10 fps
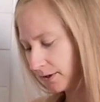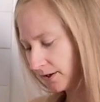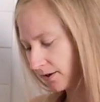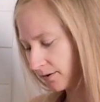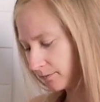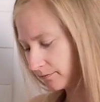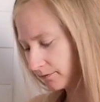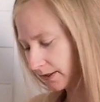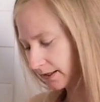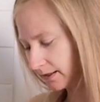which I can't
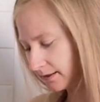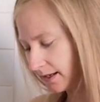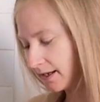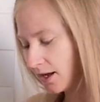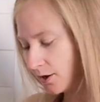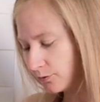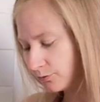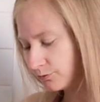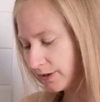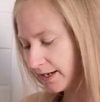really say.
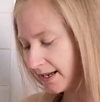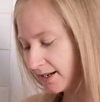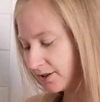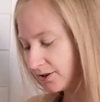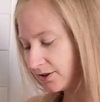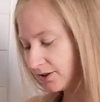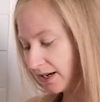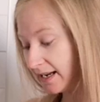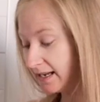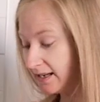
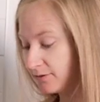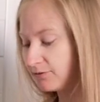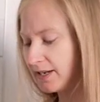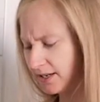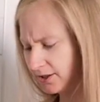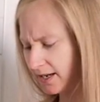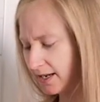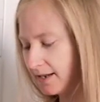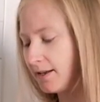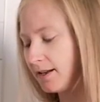Reishi,
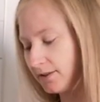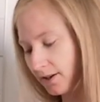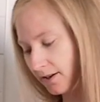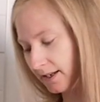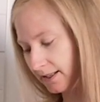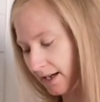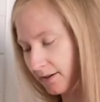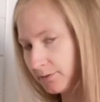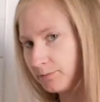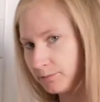turkey
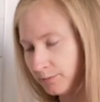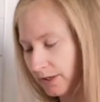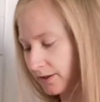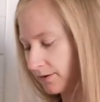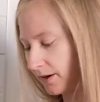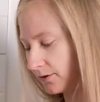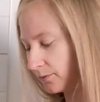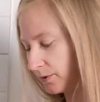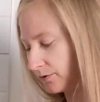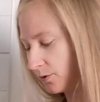tail, which I've
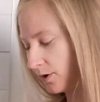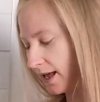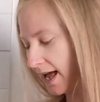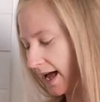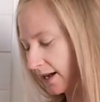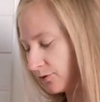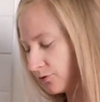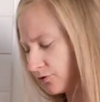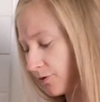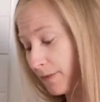heard of before,
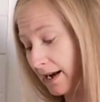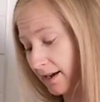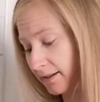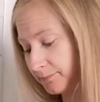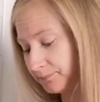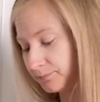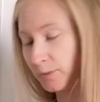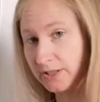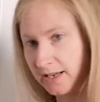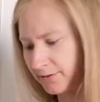and tremella,
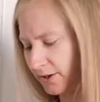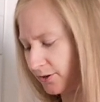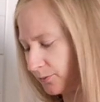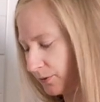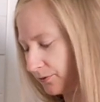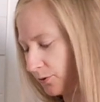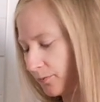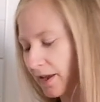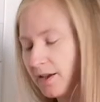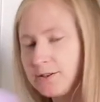which I haven't heard of
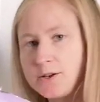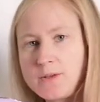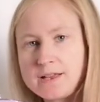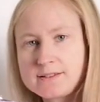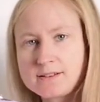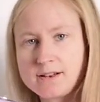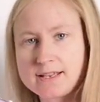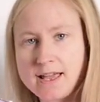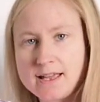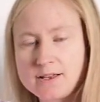before. So that's
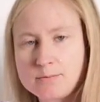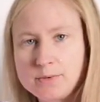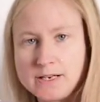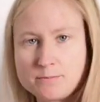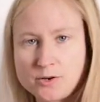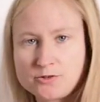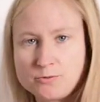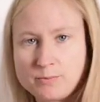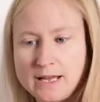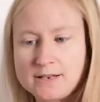like a complete
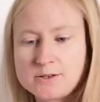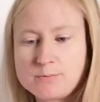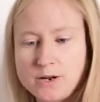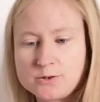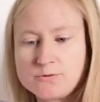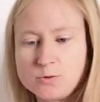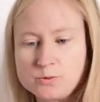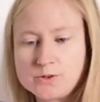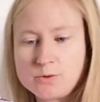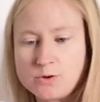mushroom blend, but you've
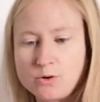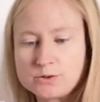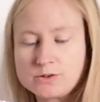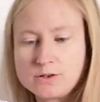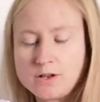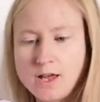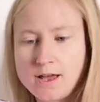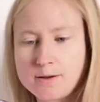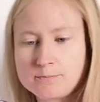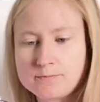also got
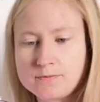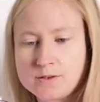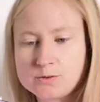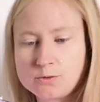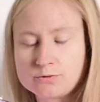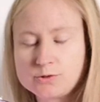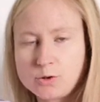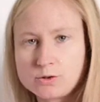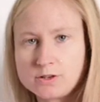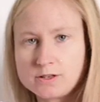the sort of
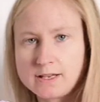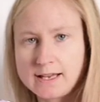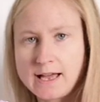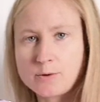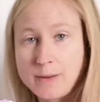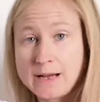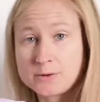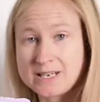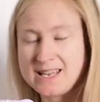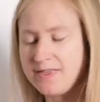chocolate cacao
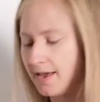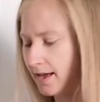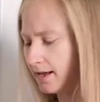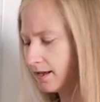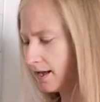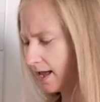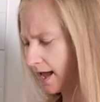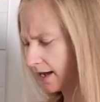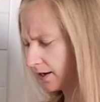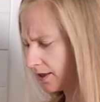powder in there.
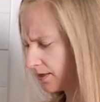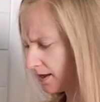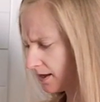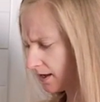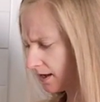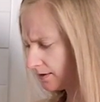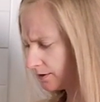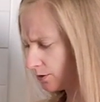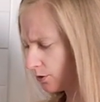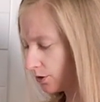and I think
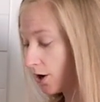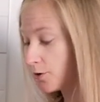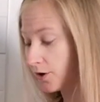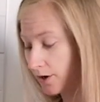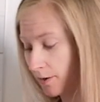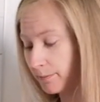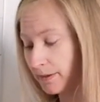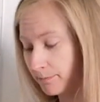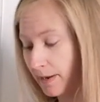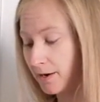it's got coconut
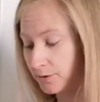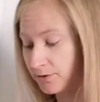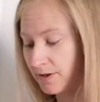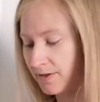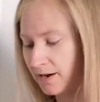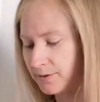powder in